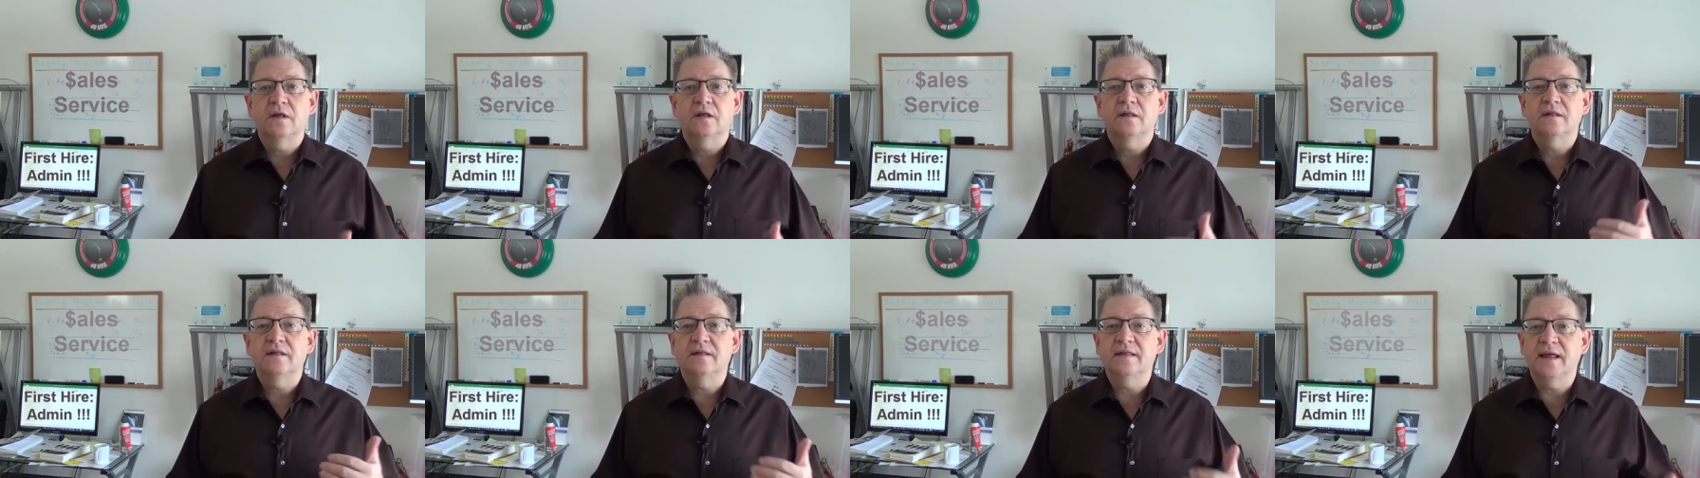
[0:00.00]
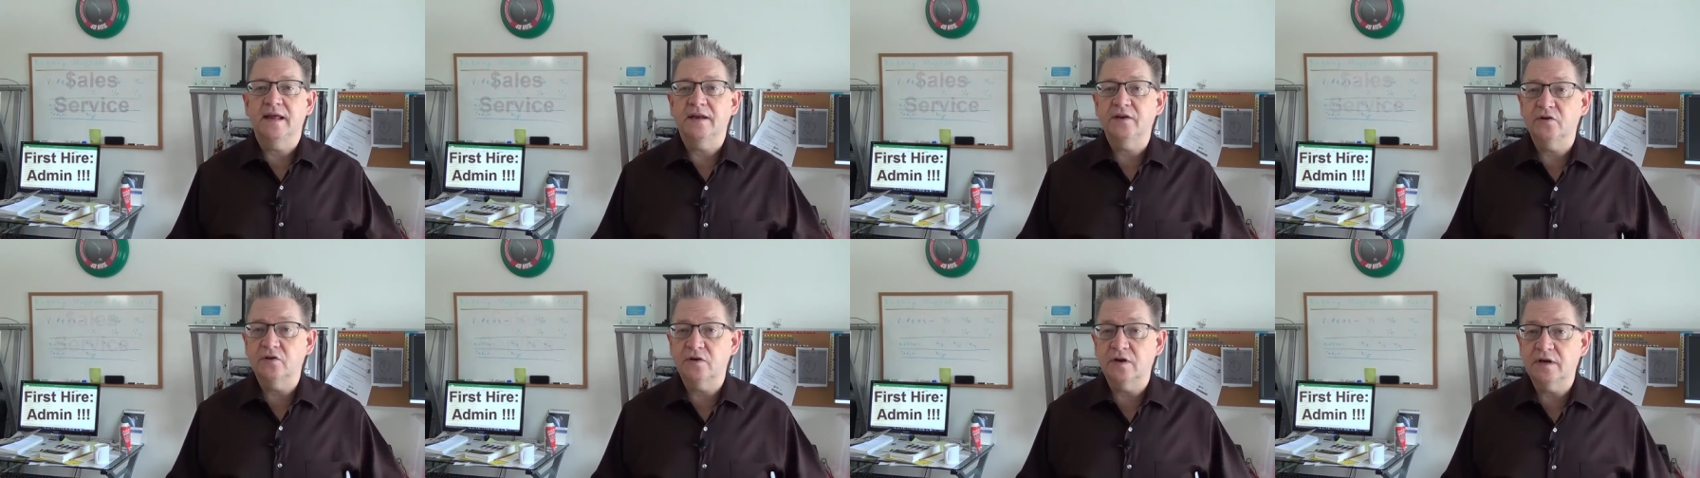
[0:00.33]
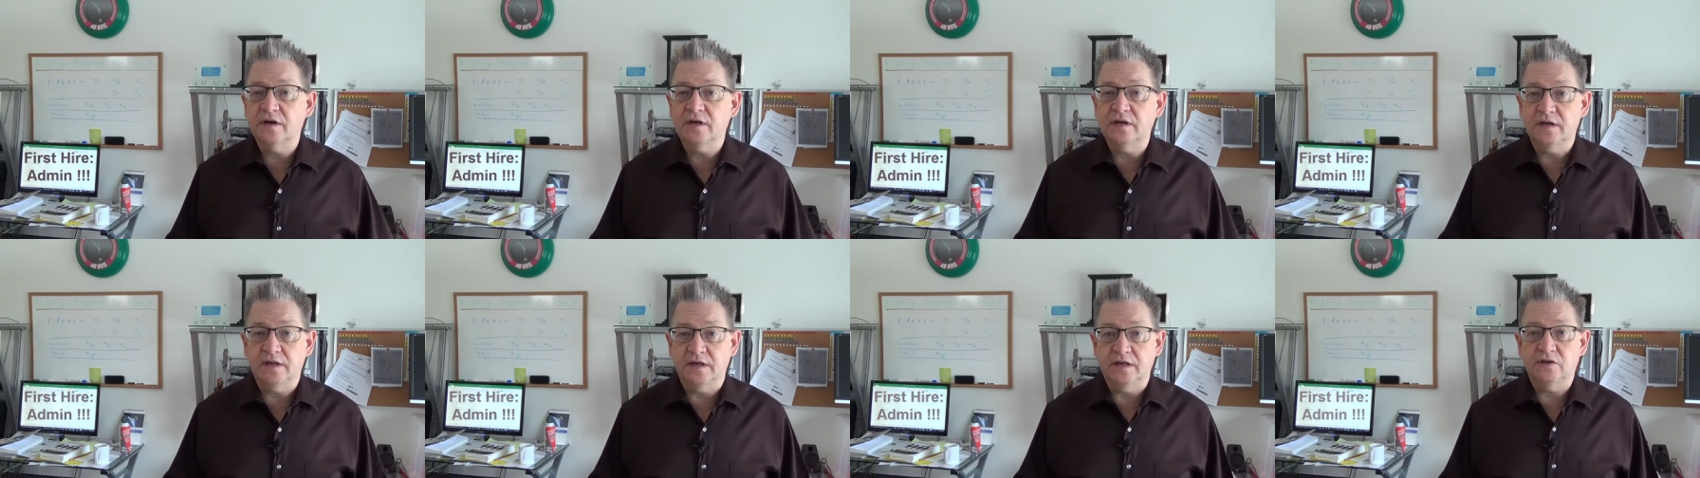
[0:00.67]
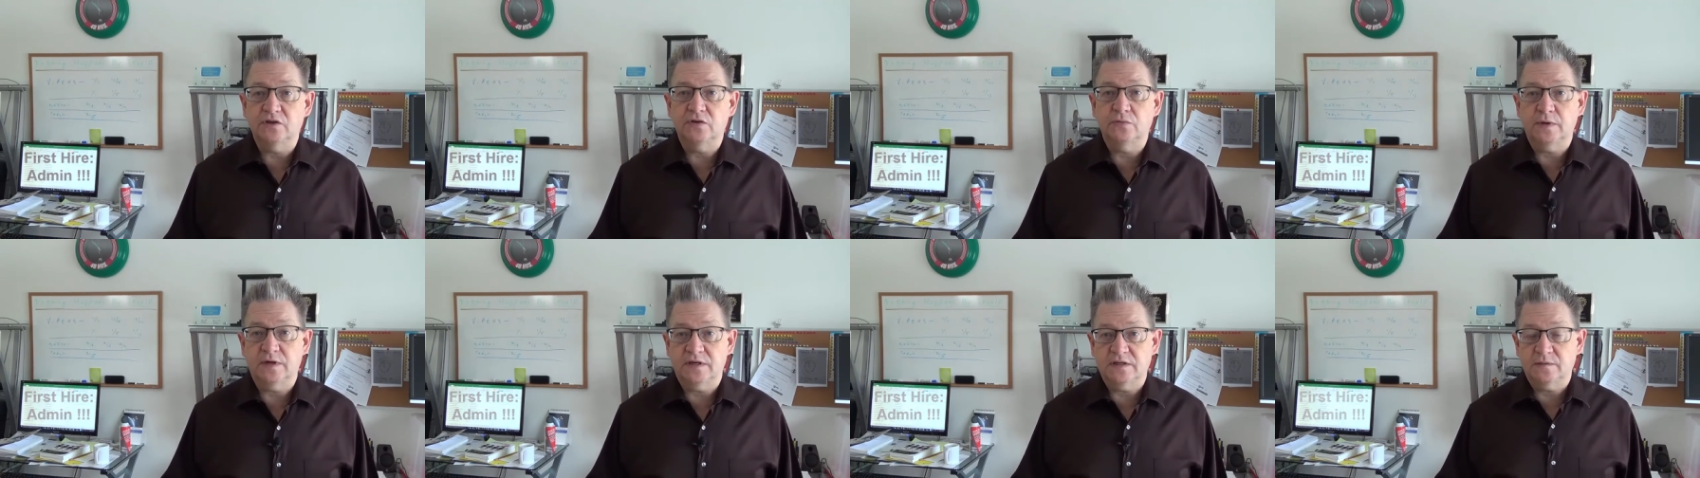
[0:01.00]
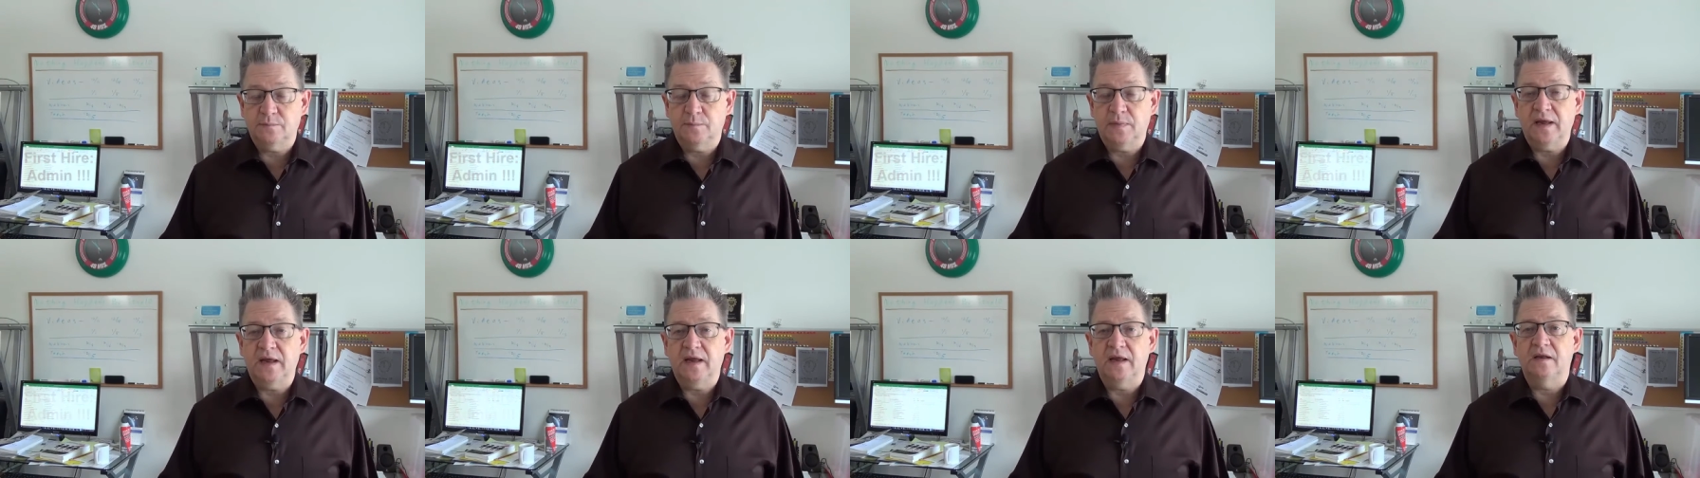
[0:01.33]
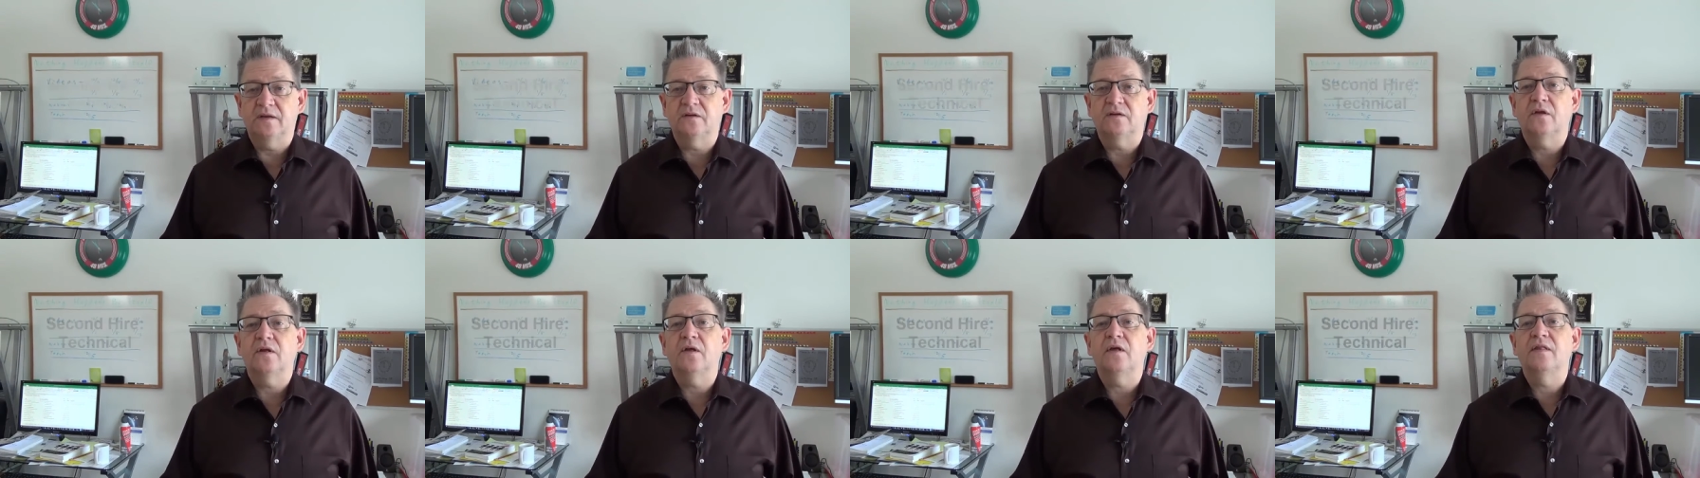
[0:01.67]
then you're going to need to
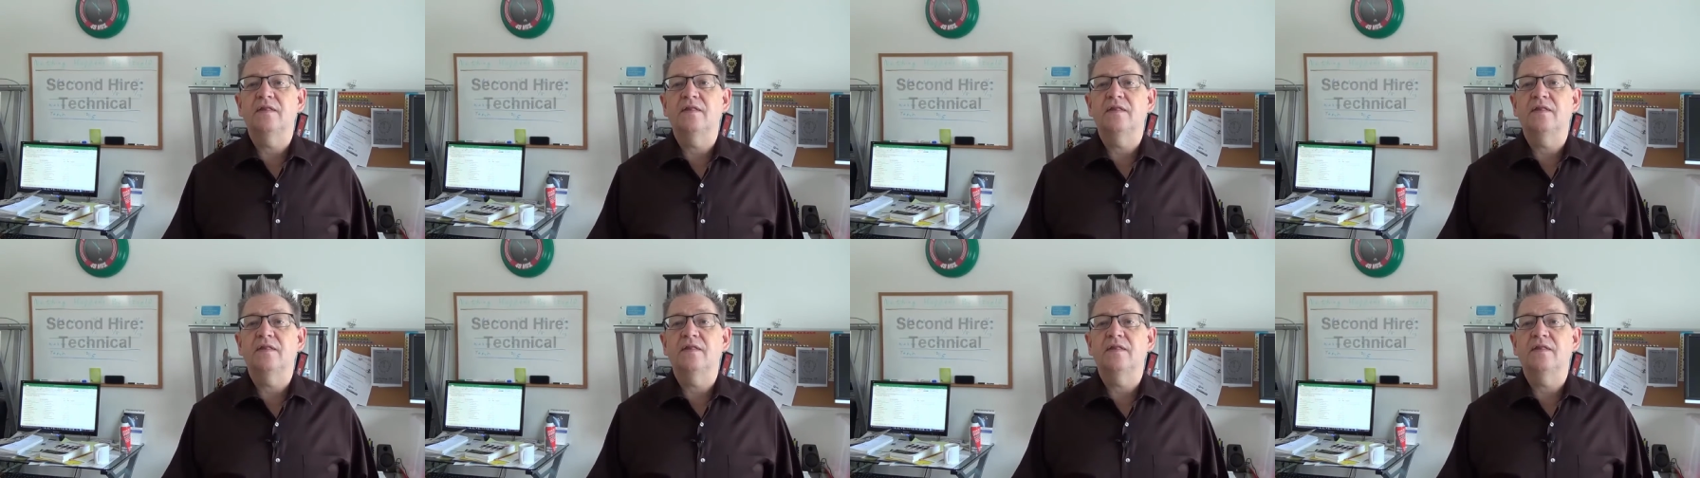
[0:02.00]
expand.